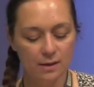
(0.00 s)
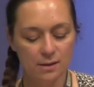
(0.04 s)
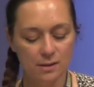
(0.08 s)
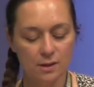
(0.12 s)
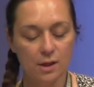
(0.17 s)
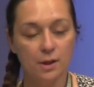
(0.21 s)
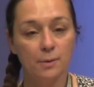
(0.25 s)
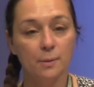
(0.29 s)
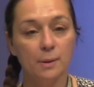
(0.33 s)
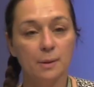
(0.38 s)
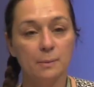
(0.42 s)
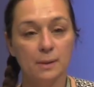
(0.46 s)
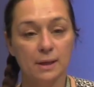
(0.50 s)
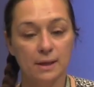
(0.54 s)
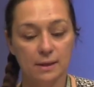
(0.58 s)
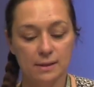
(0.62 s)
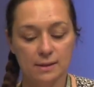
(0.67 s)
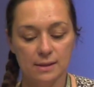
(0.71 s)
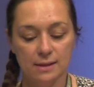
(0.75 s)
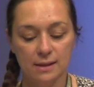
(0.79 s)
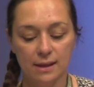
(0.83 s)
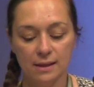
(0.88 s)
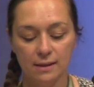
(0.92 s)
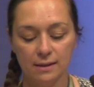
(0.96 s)
So I would like
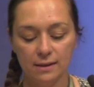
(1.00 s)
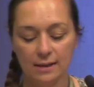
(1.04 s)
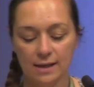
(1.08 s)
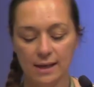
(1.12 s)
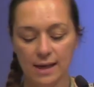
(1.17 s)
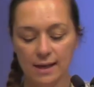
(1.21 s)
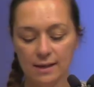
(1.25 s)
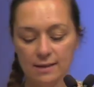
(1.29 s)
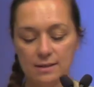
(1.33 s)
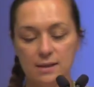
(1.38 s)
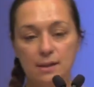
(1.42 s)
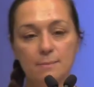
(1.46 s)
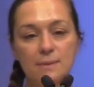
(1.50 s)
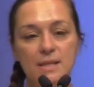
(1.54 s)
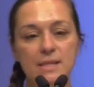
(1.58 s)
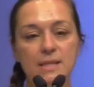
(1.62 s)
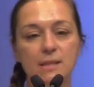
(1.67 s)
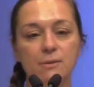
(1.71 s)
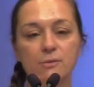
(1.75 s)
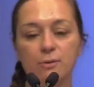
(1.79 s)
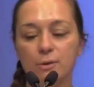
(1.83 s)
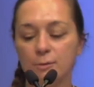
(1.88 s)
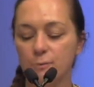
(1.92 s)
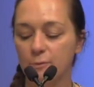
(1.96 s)
to thank the ACTA
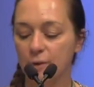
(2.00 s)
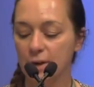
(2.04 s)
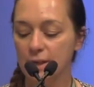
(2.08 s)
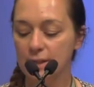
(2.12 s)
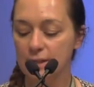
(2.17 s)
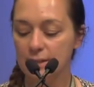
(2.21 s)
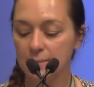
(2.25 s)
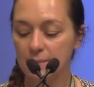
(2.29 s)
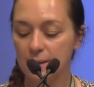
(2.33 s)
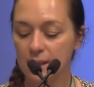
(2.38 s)
Committee for inviting